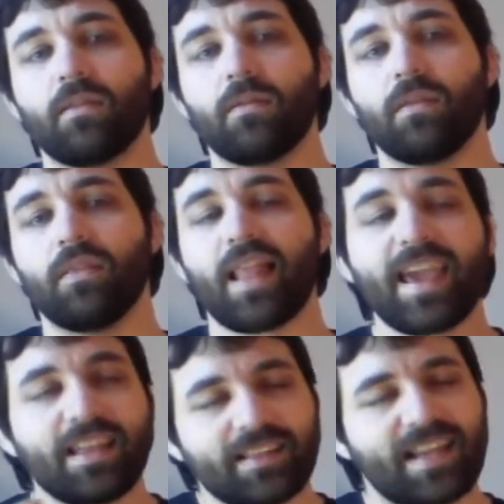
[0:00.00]

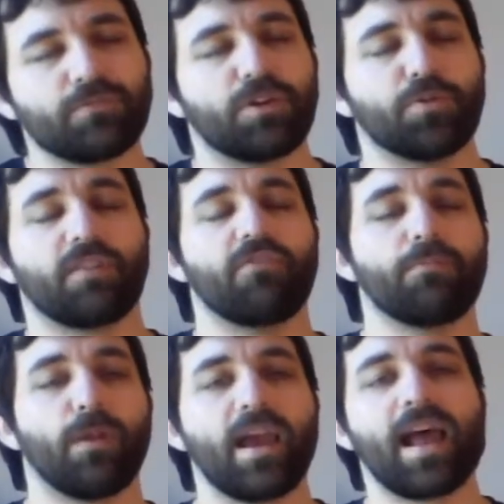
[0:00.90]
like sets which we can
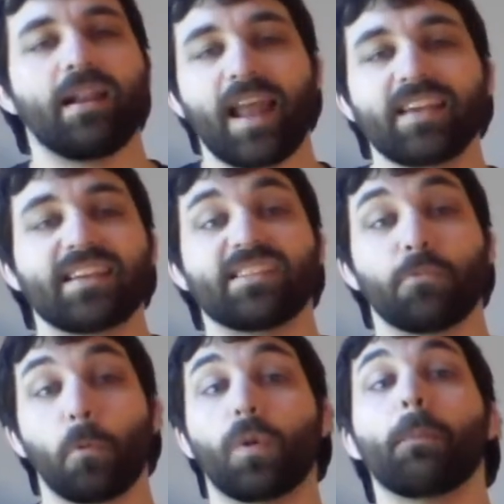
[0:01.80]
replay and like sets that we
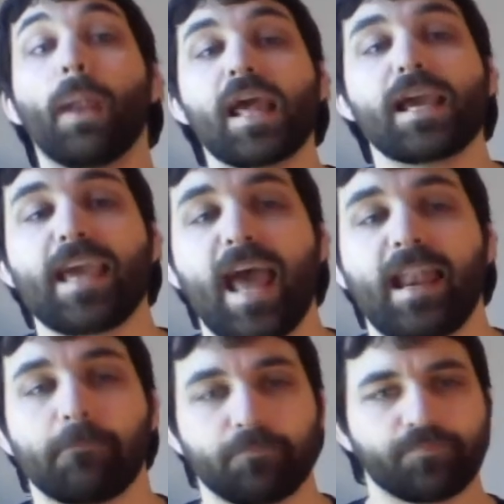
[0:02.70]
want to play again.
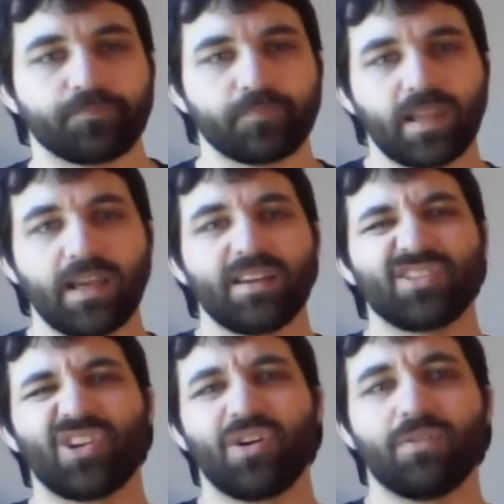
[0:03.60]

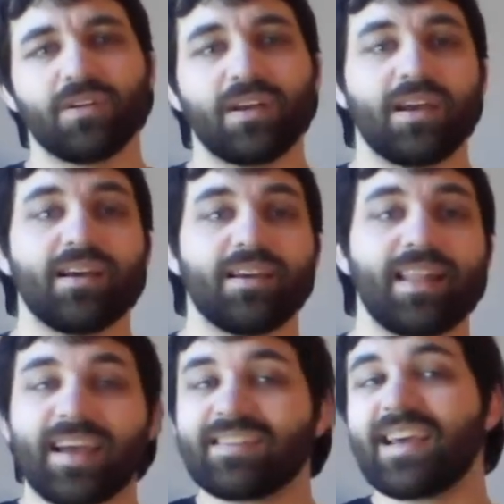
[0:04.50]
So, like
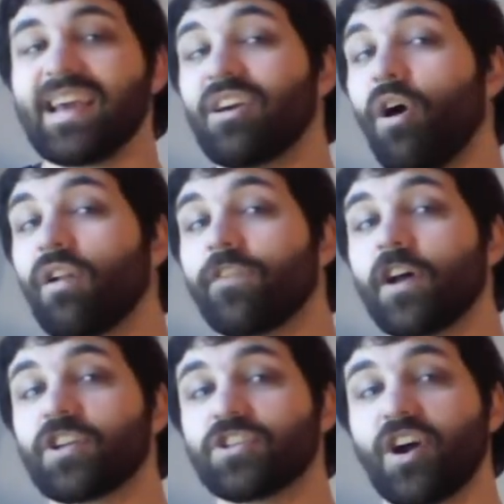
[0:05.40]
I say,
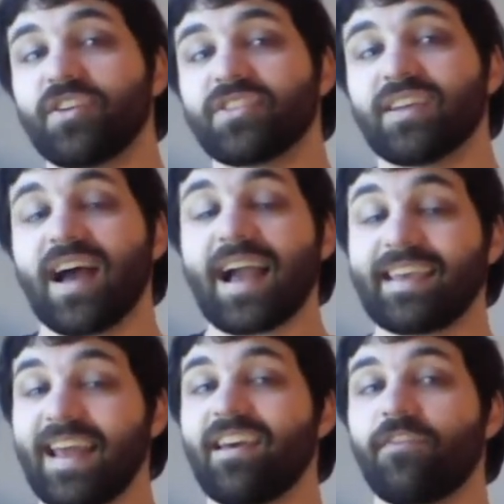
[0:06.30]
controversial choice. I
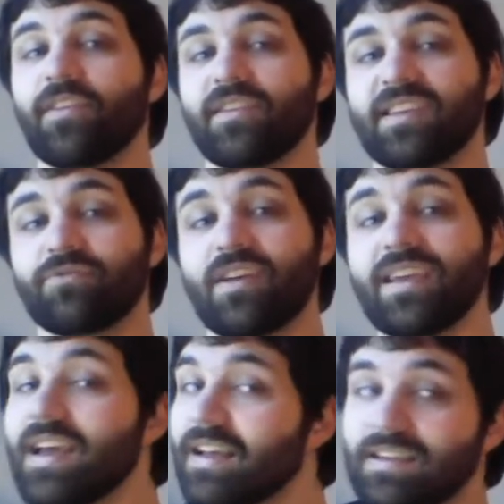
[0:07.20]
get it if you disagree.
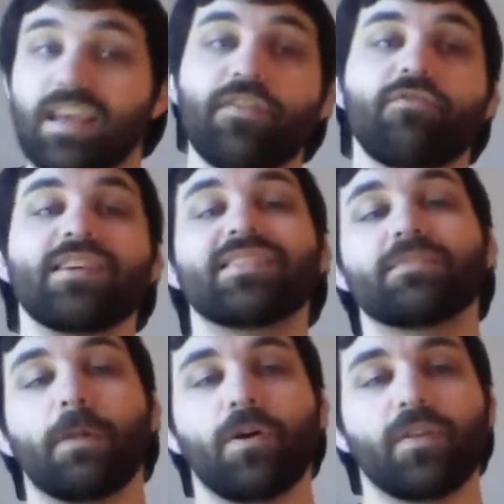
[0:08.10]
Give your reasons
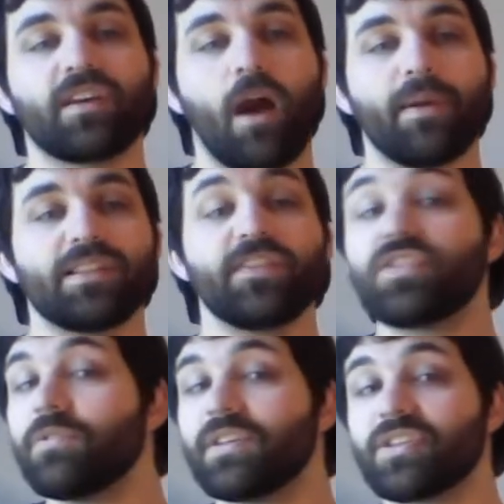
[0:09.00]
below in the comments if you
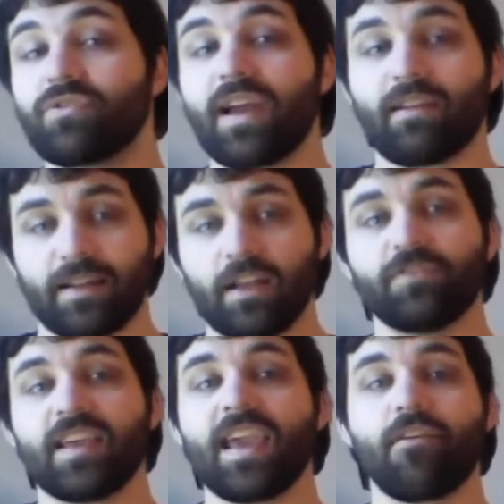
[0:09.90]
do disagree. I'd love to
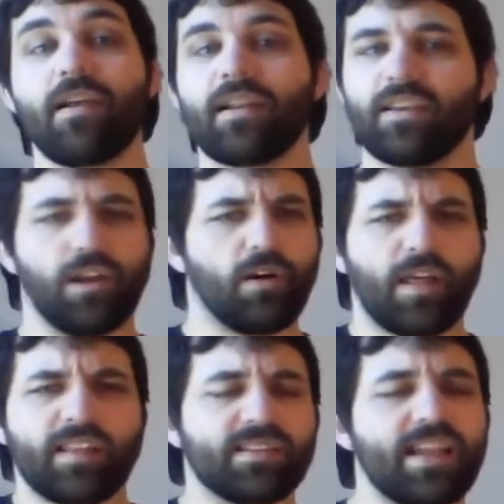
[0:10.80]
hear it. And, I
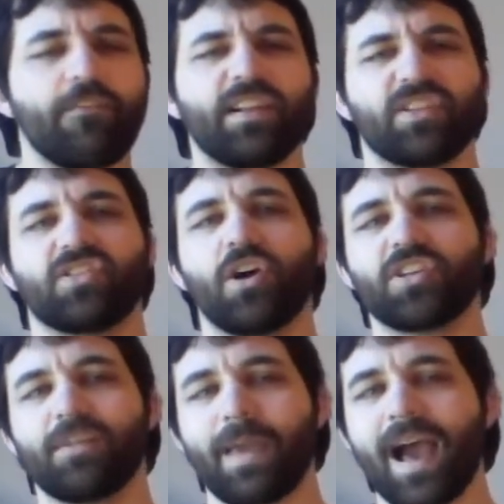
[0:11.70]
think there's definitely discussion
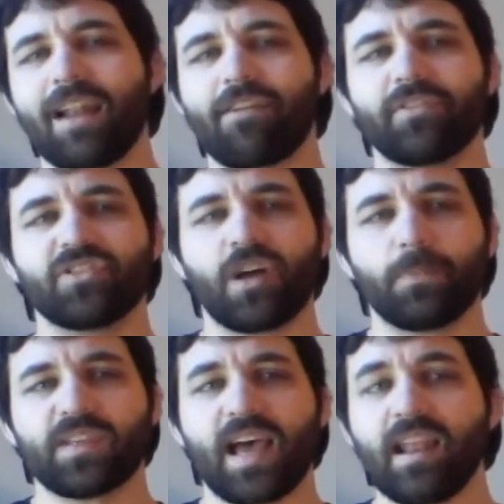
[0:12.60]
to be had around this top
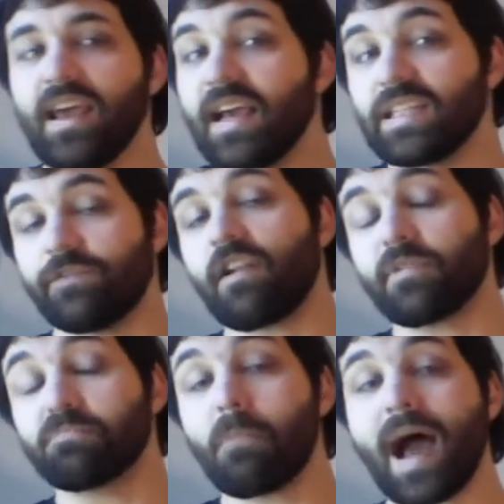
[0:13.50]
10. It's very much
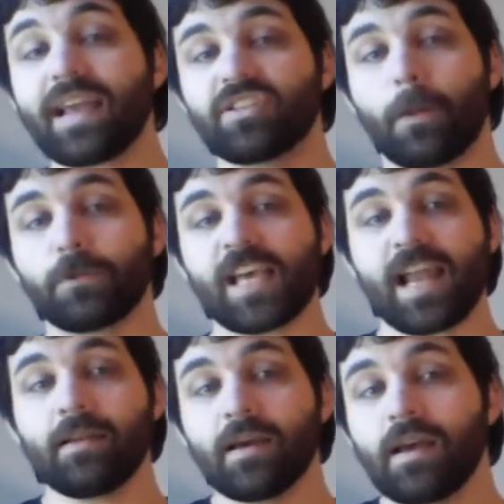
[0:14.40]
my top
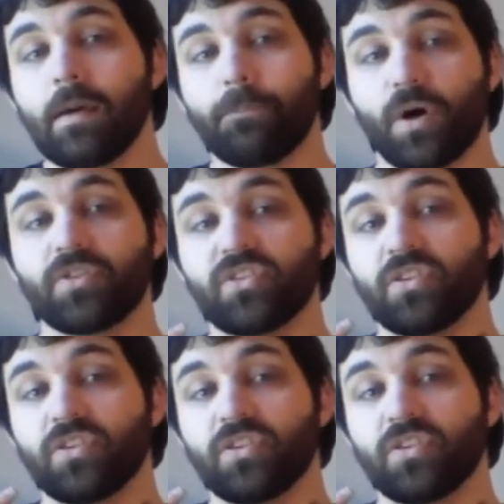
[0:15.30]
10, but